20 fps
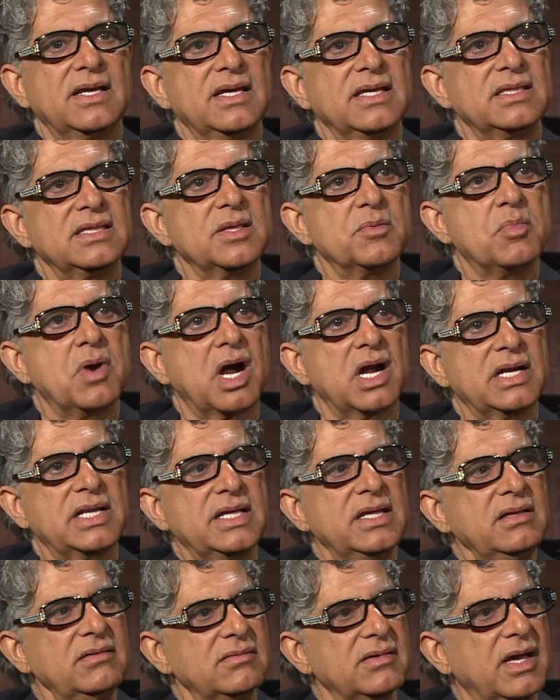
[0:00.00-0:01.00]
in the
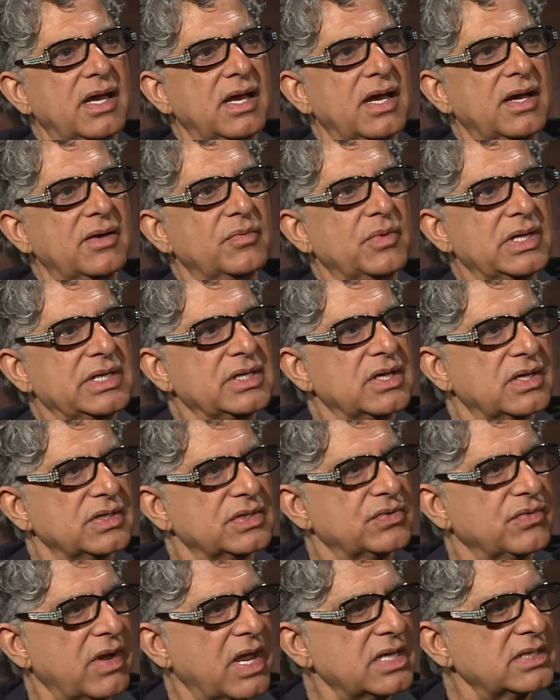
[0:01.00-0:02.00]
body uh, when you're
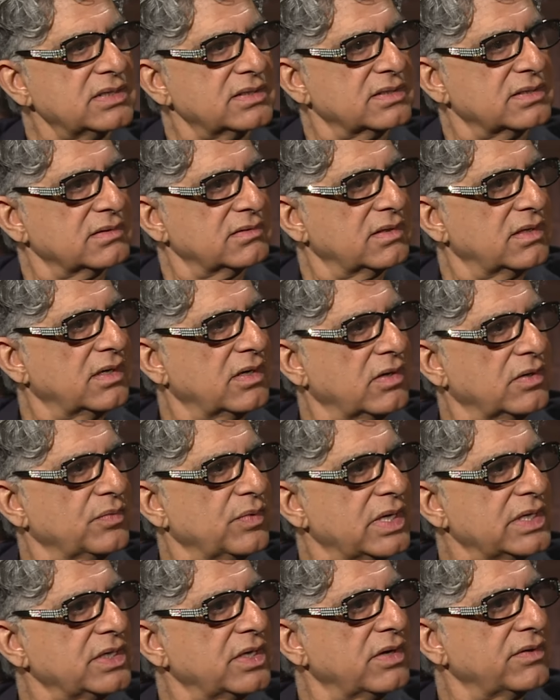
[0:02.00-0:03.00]
stressed or
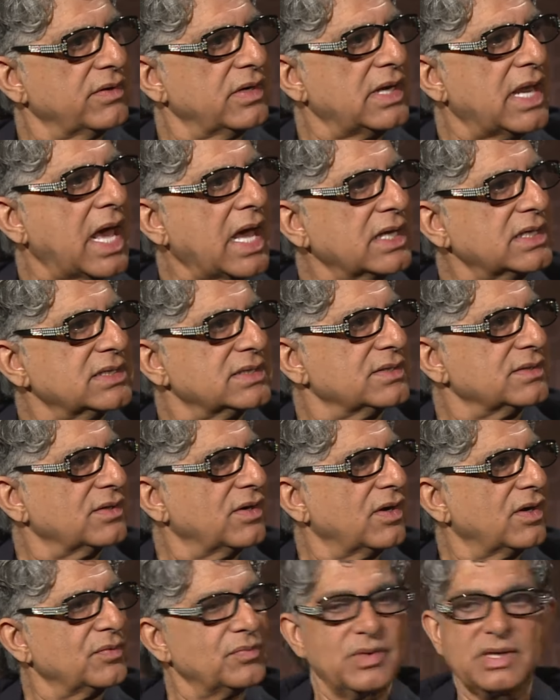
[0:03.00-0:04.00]
when you're relaxed
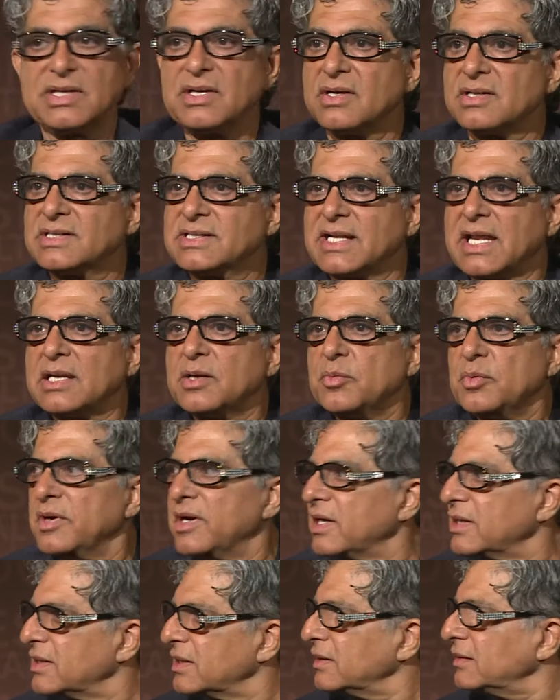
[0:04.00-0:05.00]
or when you're
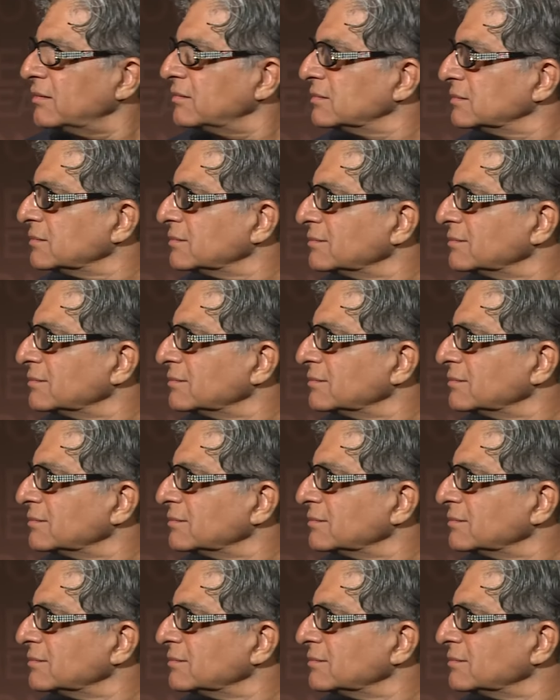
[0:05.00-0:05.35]
celebrating,